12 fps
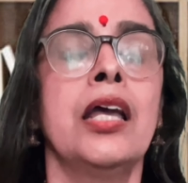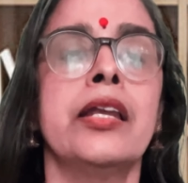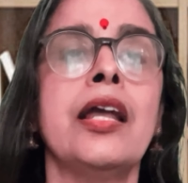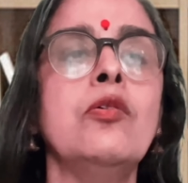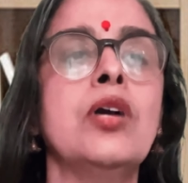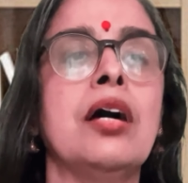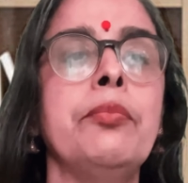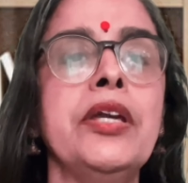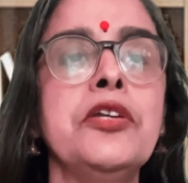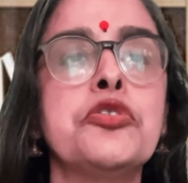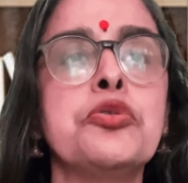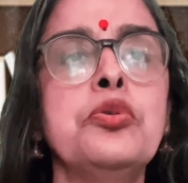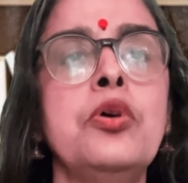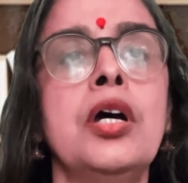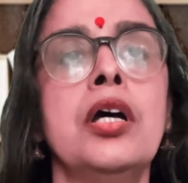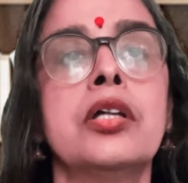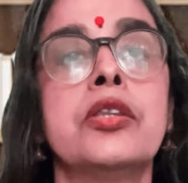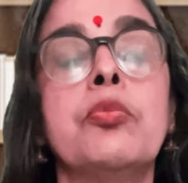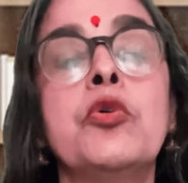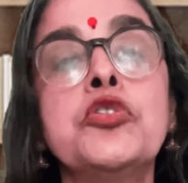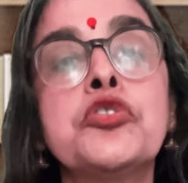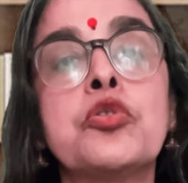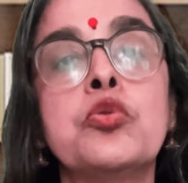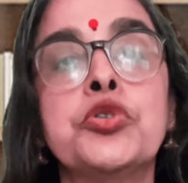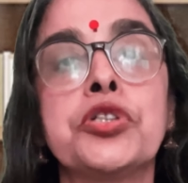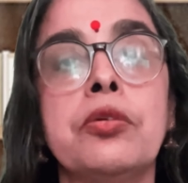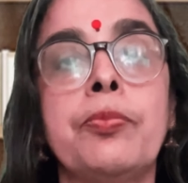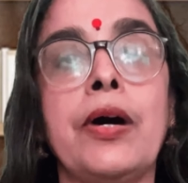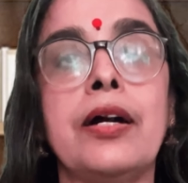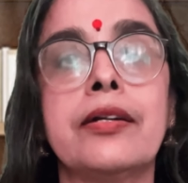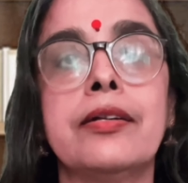Now coming to the most crucial part.